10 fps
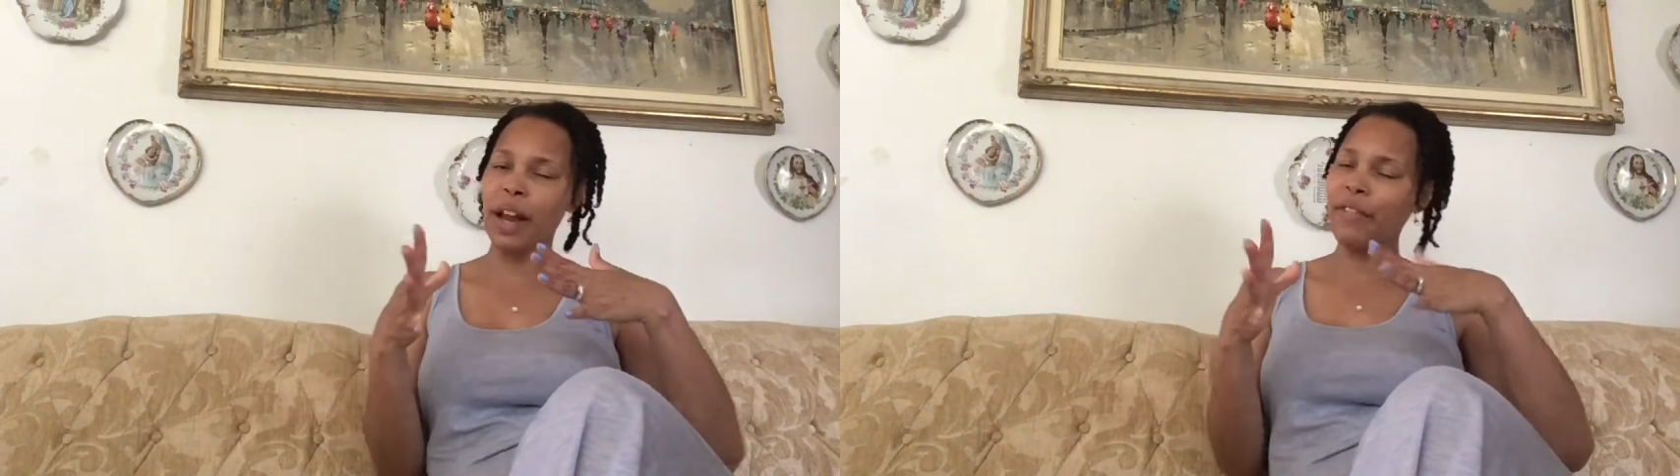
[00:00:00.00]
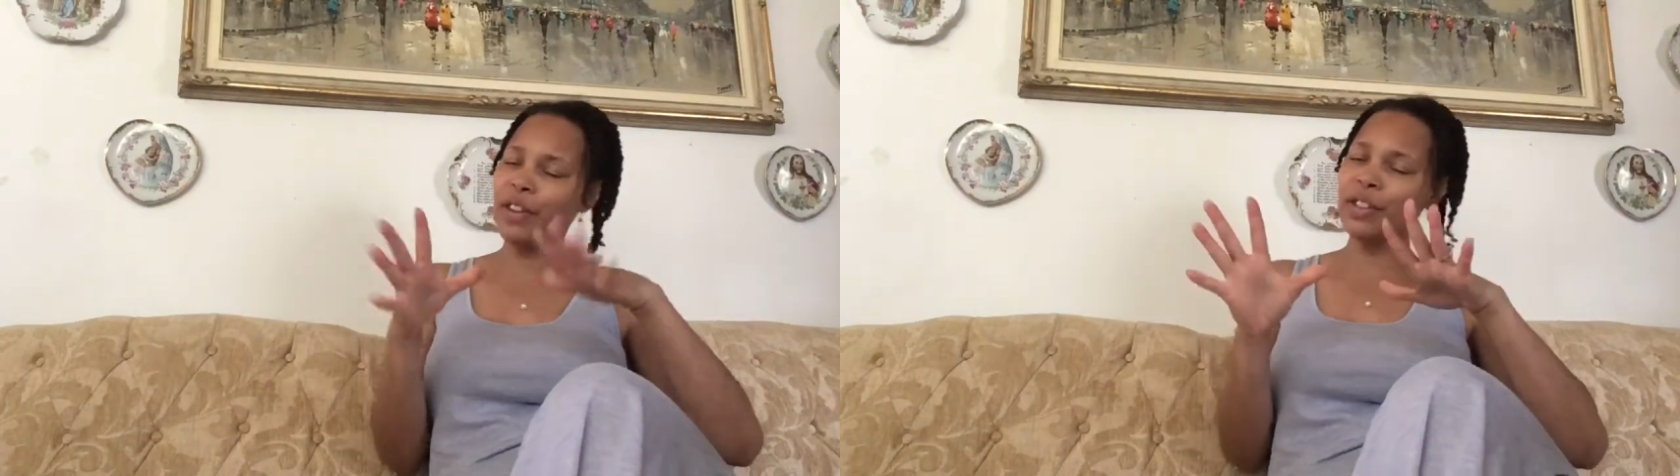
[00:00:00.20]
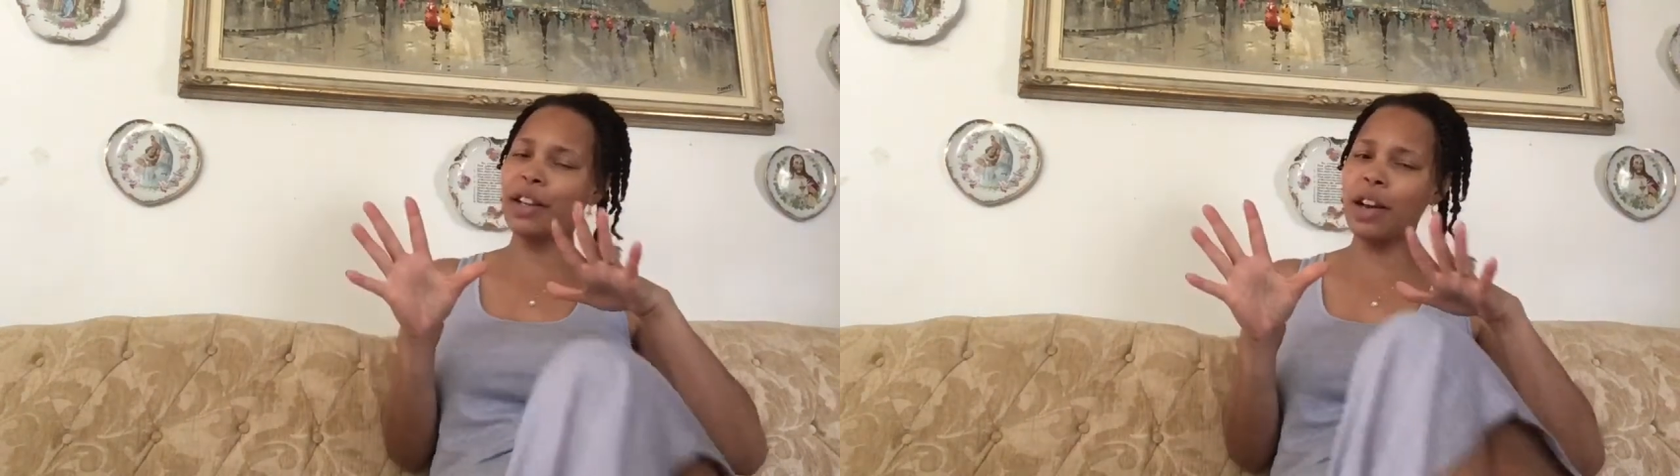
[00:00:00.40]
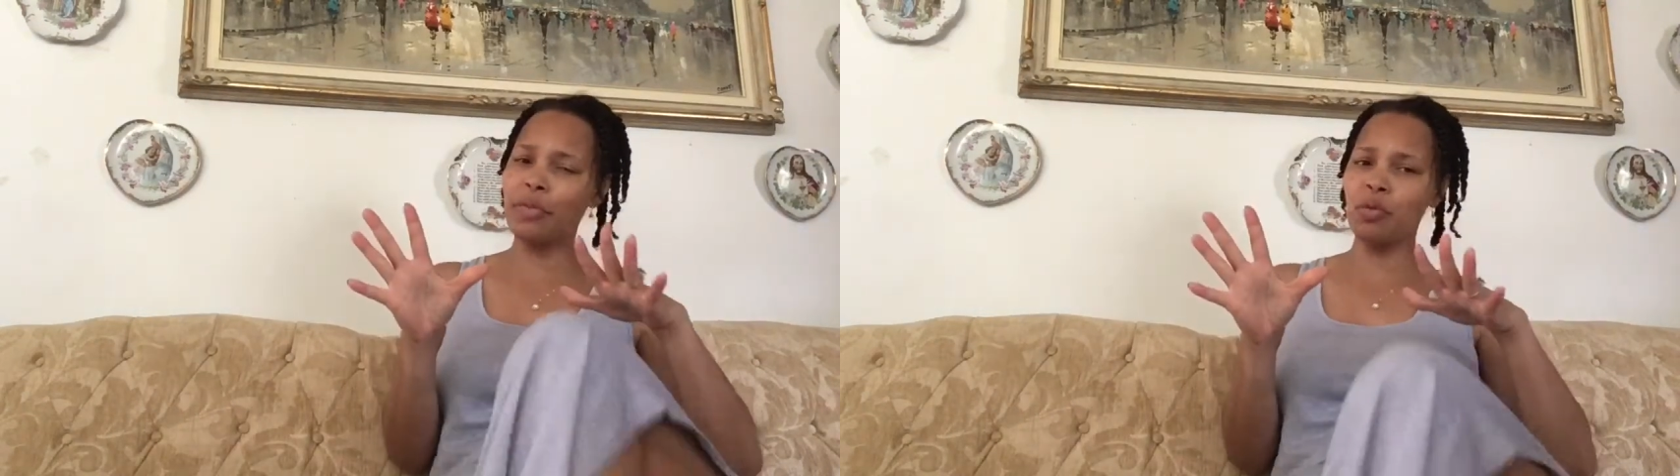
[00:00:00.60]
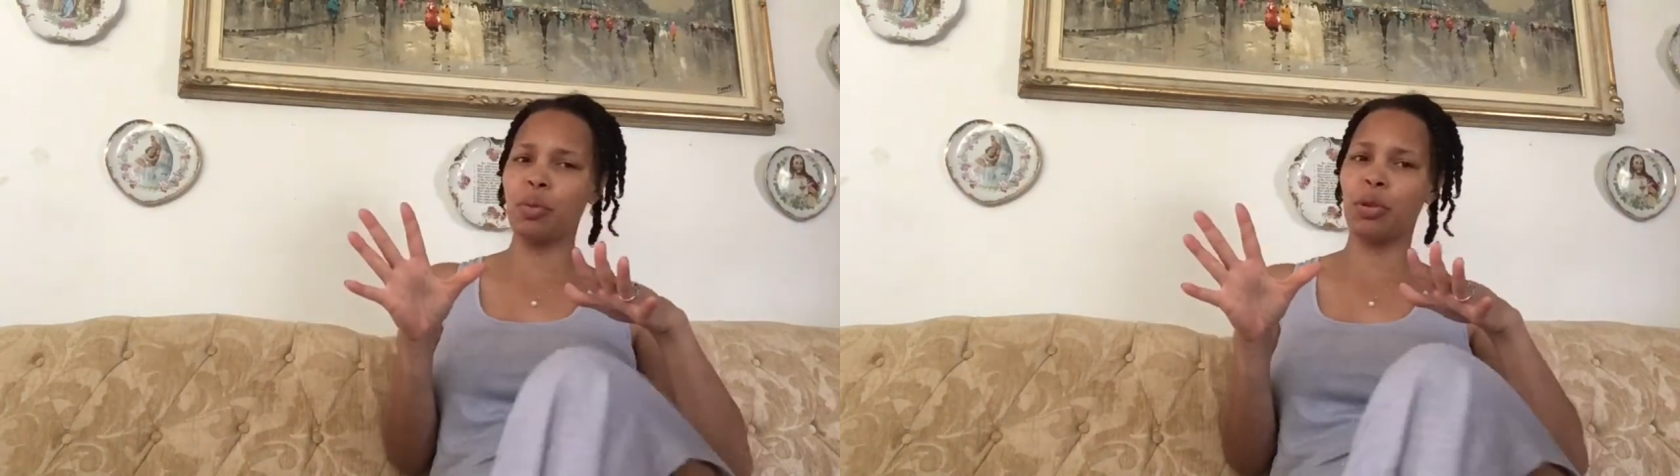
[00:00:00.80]
I felt
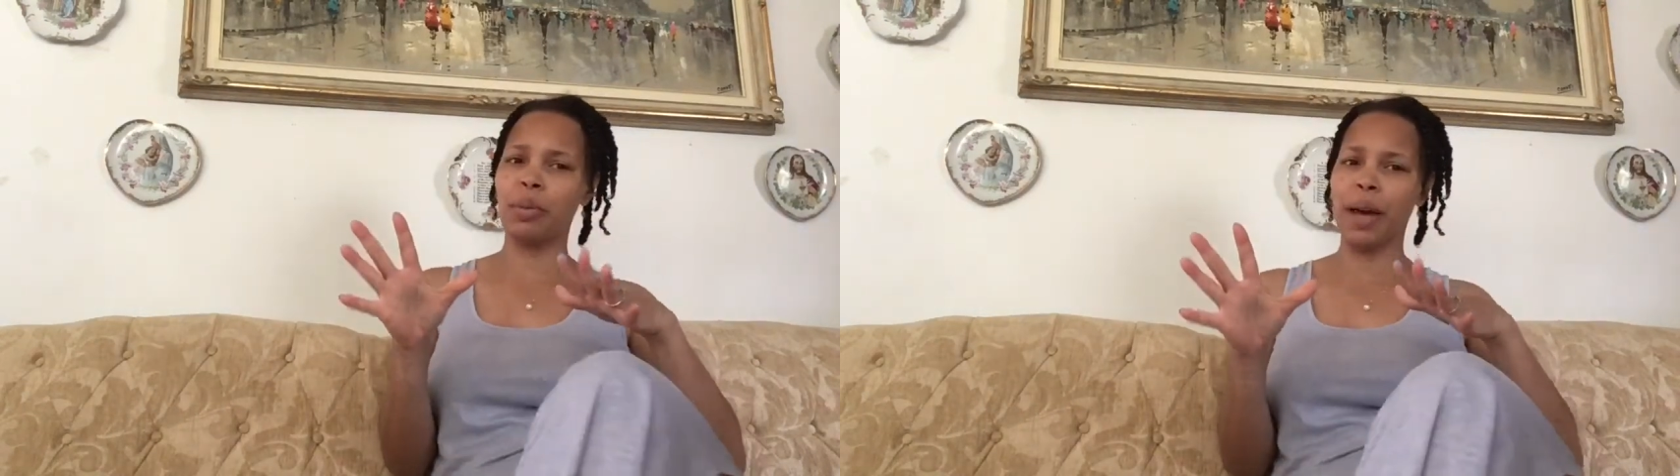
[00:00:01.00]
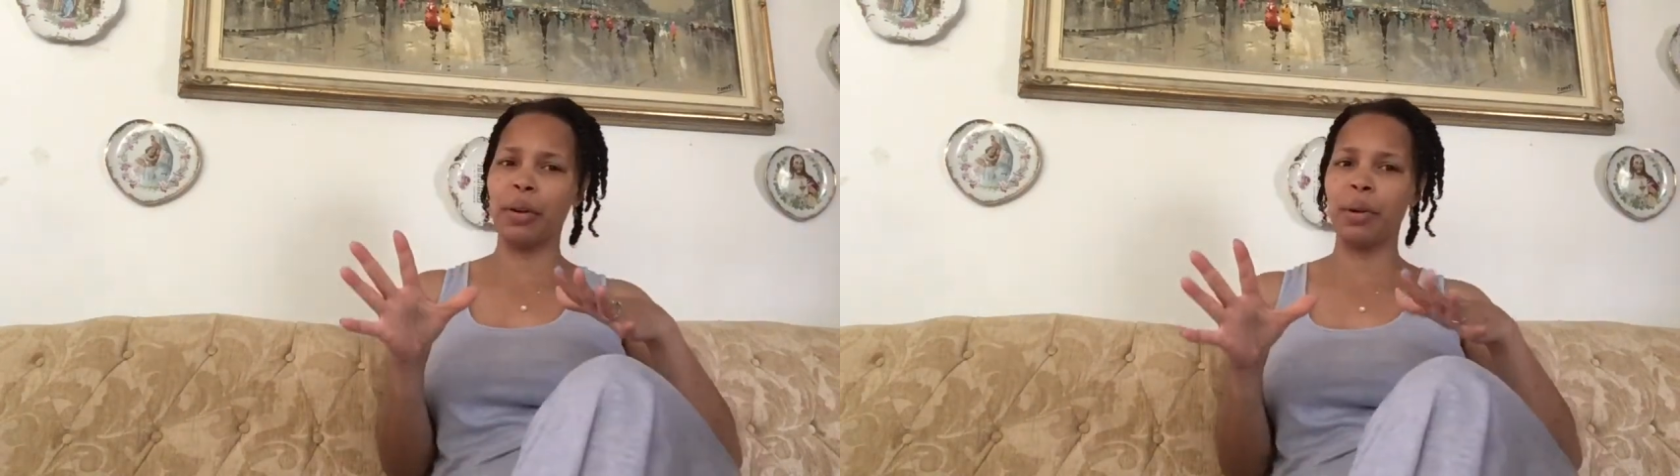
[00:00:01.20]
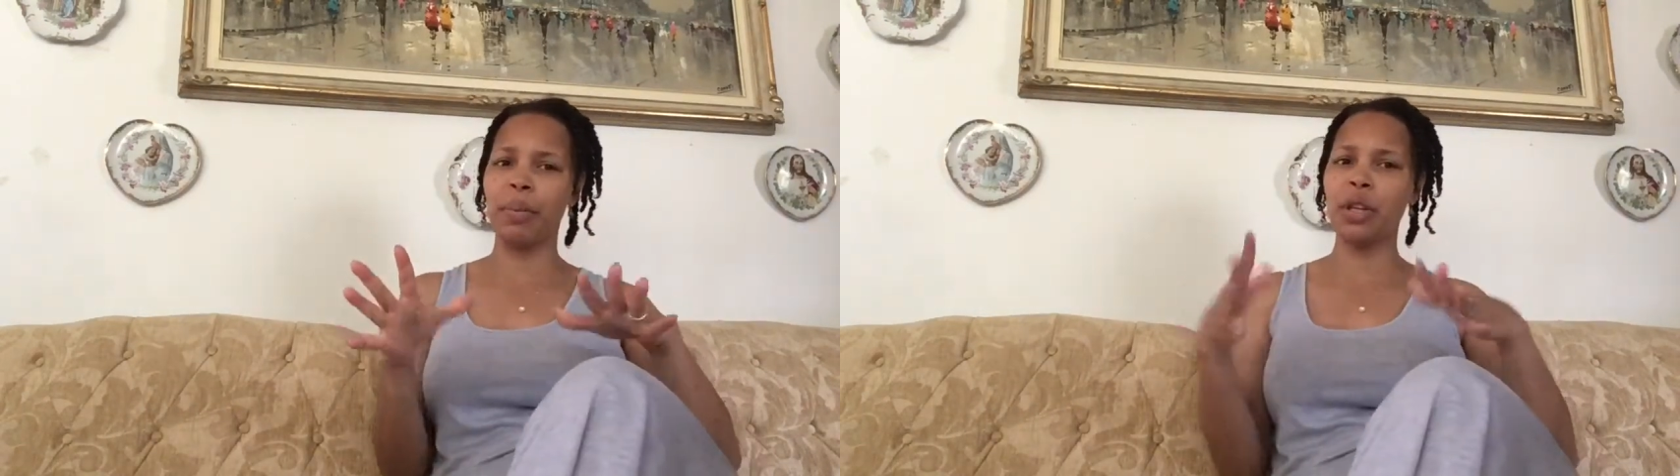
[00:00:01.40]
uncomfortable about it,